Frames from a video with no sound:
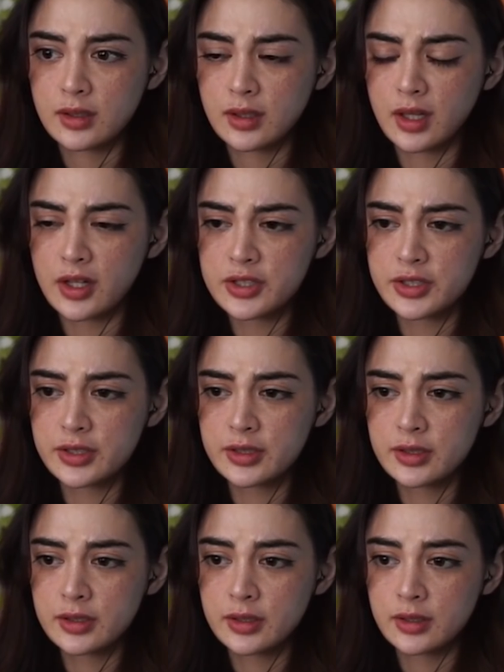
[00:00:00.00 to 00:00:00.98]
Glutton?
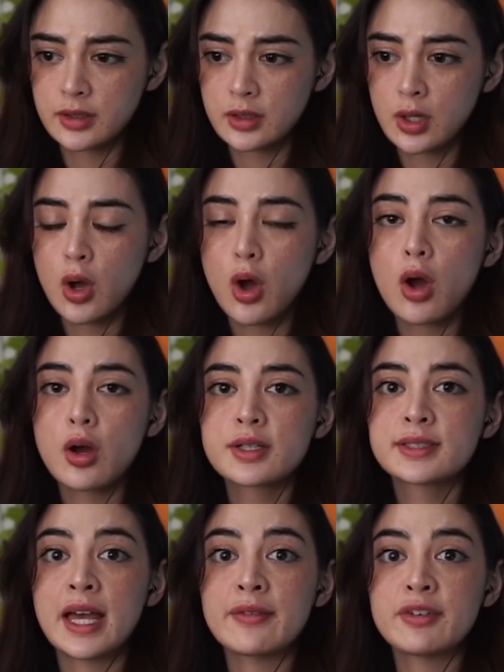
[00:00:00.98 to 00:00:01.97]

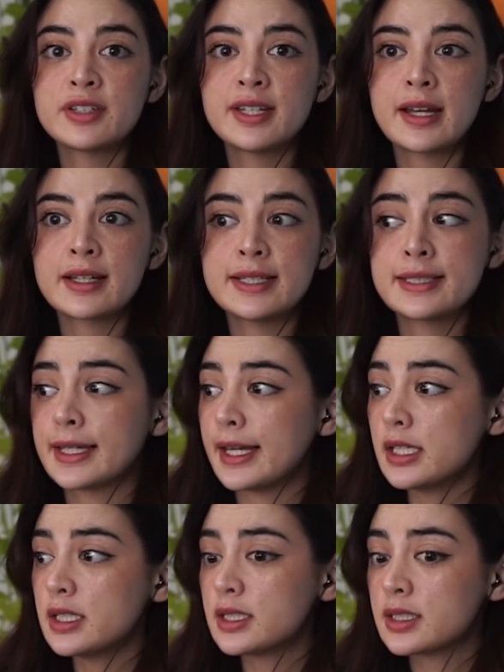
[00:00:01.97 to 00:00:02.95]
Seven deadly
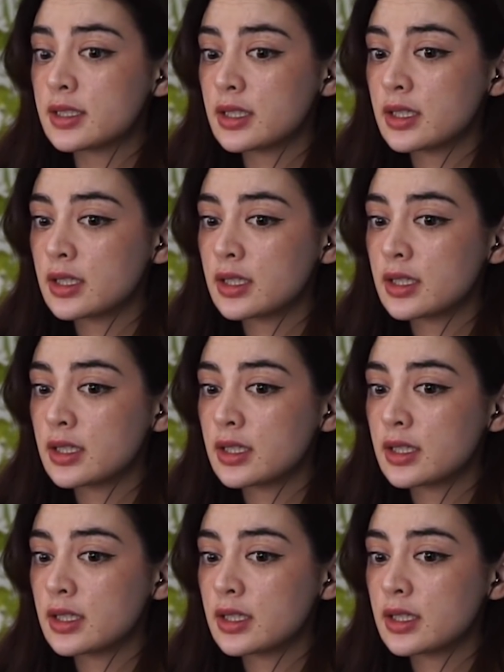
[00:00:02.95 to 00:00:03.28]
sins?